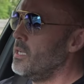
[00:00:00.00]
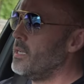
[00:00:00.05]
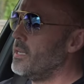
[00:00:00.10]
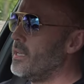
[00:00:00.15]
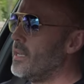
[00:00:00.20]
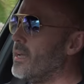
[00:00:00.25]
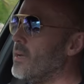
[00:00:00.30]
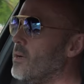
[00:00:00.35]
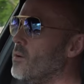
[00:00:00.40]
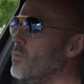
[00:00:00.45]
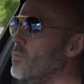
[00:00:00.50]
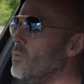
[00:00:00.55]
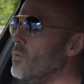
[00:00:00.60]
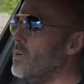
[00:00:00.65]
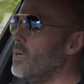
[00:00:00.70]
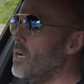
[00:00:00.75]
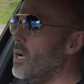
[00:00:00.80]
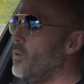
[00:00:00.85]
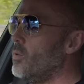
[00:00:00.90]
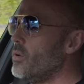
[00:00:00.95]
Now,
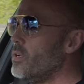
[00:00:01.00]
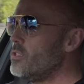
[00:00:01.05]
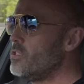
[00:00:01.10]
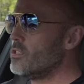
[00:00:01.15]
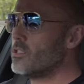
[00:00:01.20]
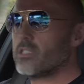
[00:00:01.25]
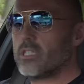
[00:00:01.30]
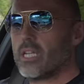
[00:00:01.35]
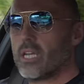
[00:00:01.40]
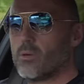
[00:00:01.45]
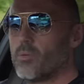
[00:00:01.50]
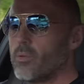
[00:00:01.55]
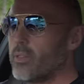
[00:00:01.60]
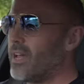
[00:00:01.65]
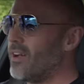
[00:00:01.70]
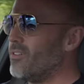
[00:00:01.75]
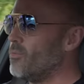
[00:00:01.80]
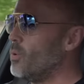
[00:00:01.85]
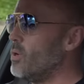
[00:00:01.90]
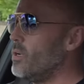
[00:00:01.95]
I want to just stick with
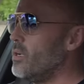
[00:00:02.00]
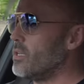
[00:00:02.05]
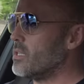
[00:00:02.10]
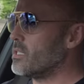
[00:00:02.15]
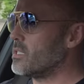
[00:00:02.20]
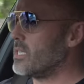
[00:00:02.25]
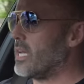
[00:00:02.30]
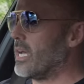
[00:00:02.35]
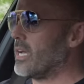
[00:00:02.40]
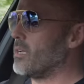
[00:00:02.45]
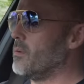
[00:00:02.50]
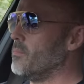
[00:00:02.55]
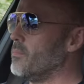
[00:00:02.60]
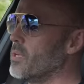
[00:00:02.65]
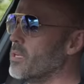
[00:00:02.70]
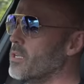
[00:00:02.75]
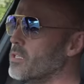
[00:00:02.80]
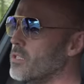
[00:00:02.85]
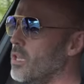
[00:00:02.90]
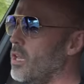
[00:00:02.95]
that word a second,
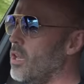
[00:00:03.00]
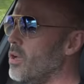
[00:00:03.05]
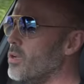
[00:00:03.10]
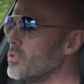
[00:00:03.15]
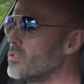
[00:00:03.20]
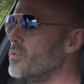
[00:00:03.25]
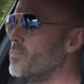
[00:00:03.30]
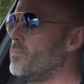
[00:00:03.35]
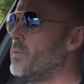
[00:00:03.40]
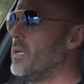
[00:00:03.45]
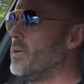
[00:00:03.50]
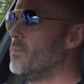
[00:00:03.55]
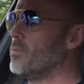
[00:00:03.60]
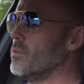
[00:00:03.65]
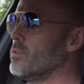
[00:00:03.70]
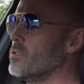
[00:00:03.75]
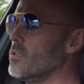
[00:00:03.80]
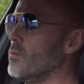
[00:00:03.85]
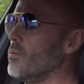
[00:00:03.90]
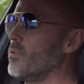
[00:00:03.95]
because a lot of
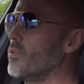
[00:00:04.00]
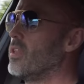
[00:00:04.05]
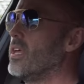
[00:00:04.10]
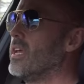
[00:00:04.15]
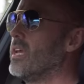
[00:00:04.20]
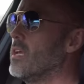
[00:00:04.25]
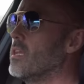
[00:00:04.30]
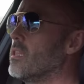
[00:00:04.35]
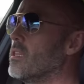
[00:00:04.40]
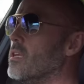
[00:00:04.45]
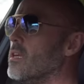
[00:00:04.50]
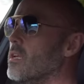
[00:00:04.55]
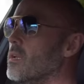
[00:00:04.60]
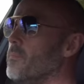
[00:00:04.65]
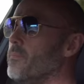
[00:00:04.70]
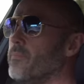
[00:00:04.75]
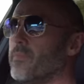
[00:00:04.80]
people do think that